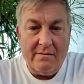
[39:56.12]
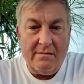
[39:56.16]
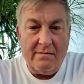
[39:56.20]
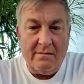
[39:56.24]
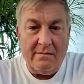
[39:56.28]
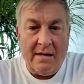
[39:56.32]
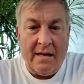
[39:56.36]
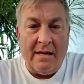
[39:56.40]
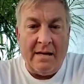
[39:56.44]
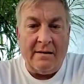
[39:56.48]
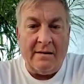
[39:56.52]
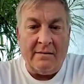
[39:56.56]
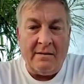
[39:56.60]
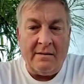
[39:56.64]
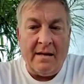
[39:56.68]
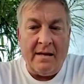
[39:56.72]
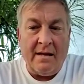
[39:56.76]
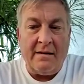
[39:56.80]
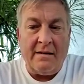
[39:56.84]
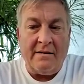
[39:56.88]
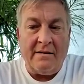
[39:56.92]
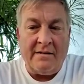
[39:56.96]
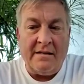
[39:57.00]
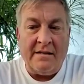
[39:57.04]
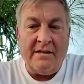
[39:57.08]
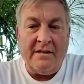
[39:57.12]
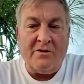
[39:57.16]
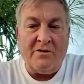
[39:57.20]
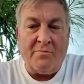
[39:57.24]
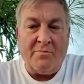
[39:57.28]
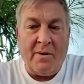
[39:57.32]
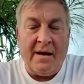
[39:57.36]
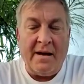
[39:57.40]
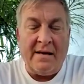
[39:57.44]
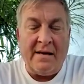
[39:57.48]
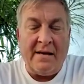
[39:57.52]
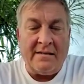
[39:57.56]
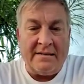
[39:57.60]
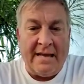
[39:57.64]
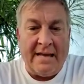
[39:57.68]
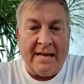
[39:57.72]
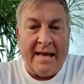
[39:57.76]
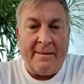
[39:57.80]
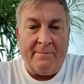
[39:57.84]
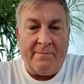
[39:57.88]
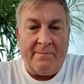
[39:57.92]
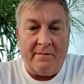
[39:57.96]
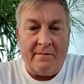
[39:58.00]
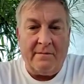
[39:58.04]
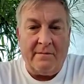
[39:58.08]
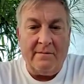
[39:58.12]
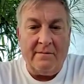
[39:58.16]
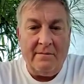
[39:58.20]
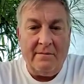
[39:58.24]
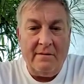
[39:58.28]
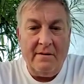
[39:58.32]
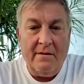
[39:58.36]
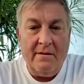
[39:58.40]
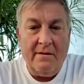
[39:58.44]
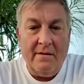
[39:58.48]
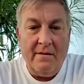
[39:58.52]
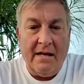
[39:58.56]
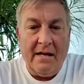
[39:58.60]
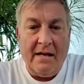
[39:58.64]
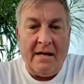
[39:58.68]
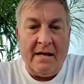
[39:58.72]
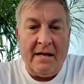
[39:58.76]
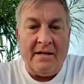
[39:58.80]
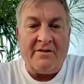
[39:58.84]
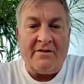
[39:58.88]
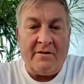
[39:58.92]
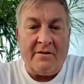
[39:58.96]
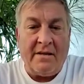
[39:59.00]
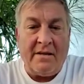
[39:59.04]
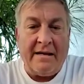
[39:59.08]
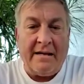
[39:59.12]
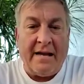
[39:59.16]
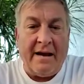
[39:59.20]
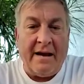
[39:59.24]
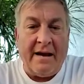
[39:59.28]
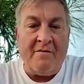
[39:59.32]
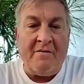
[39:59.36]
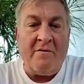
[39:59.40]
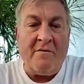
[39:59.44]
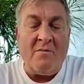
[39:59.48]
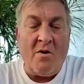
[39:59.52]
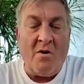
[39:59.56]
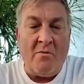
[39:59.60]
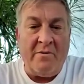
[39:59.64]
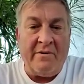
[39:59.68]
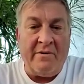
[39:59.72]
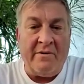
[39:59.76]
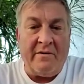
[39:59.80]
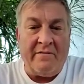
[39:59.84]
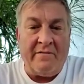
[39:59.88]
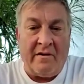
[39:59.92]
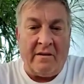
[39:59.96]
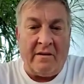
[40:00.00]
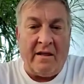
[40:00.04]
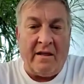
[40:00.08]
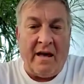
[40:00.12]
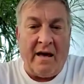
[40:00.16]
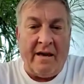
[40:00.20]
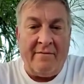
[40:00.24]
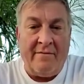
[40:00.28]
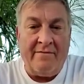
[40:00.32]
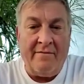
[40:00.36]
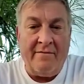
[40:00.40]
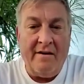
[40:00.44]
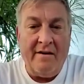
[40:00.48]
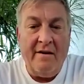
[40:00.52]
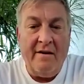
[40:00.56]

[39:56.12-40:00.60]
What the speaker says: and teach by example. And so that every moment of our life,